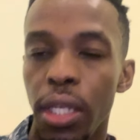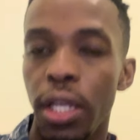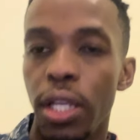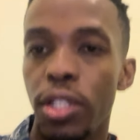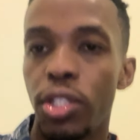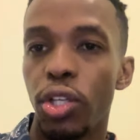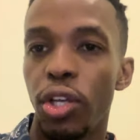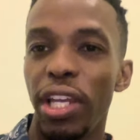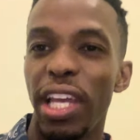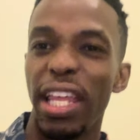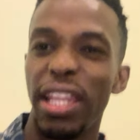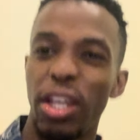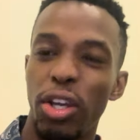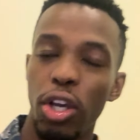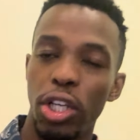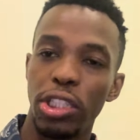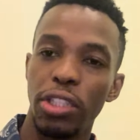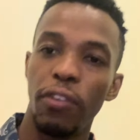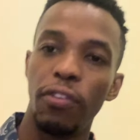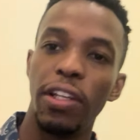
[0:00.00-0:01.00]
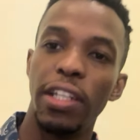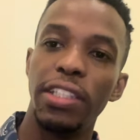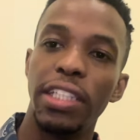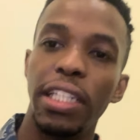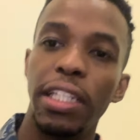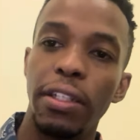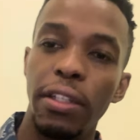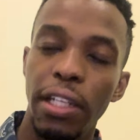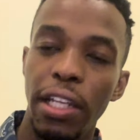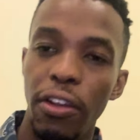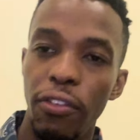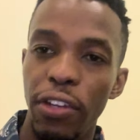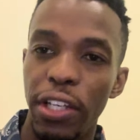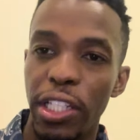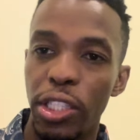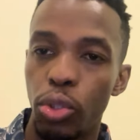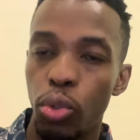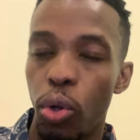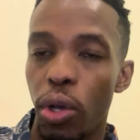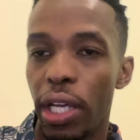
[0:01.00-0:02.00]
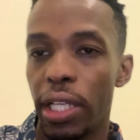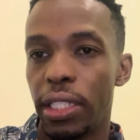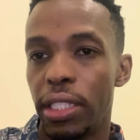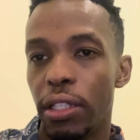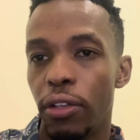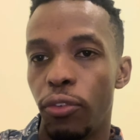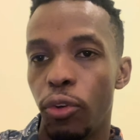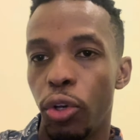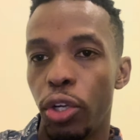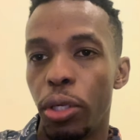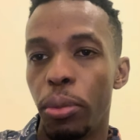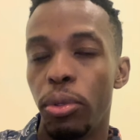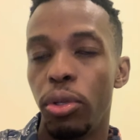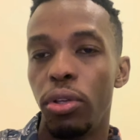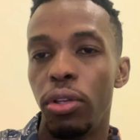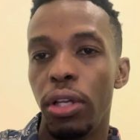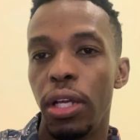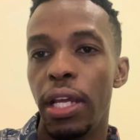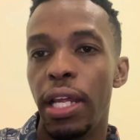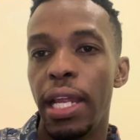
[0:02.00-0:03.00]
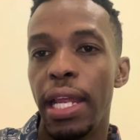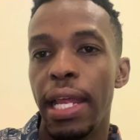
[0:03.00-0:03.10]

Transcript: So yeah, the cost of living is quite affordable.